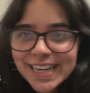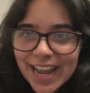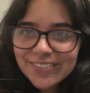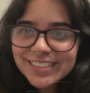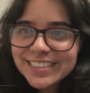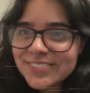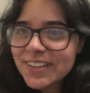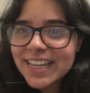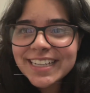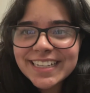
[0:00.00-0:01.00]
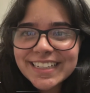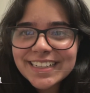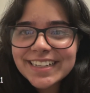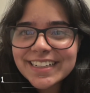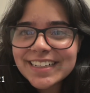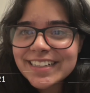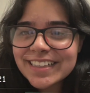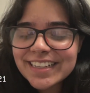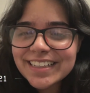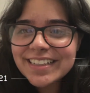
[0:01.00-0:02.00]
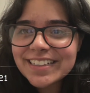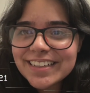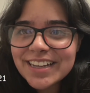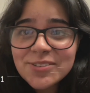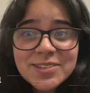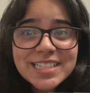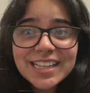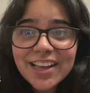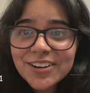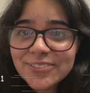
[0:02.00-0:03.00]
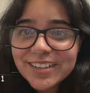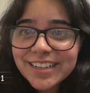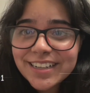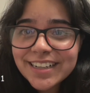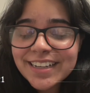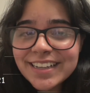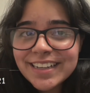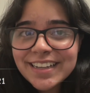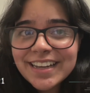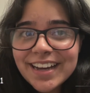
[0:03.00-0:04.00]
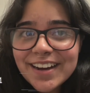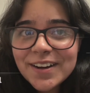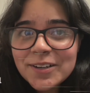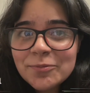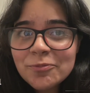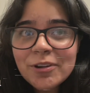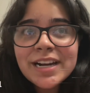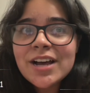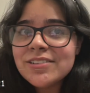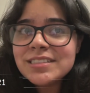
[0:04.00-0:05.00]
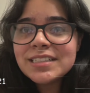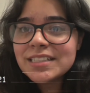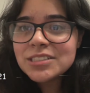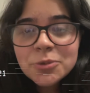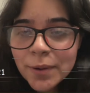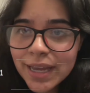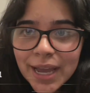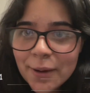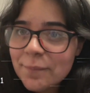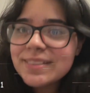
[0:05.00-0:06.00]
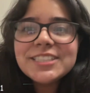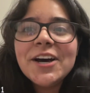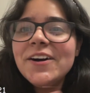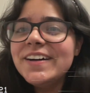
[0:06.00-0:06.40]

hours of editing and like it was a lot of work. Um, right now it's like two A M so